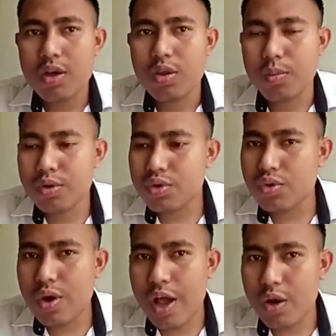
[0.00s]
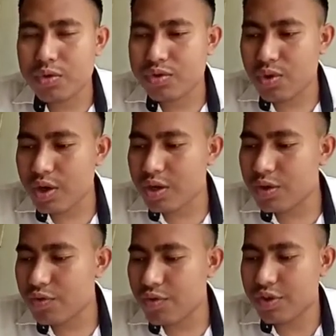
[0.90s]
number 2 halozoic
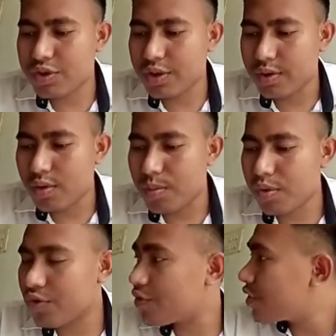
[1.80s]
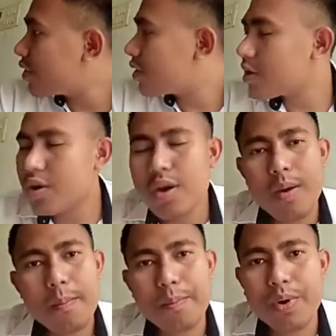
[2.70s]
nutrition, number 3
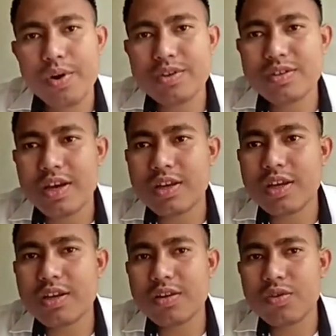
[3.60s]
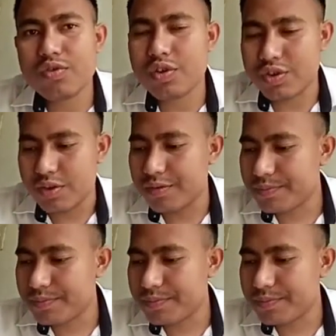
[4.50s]
parasitic nutrition.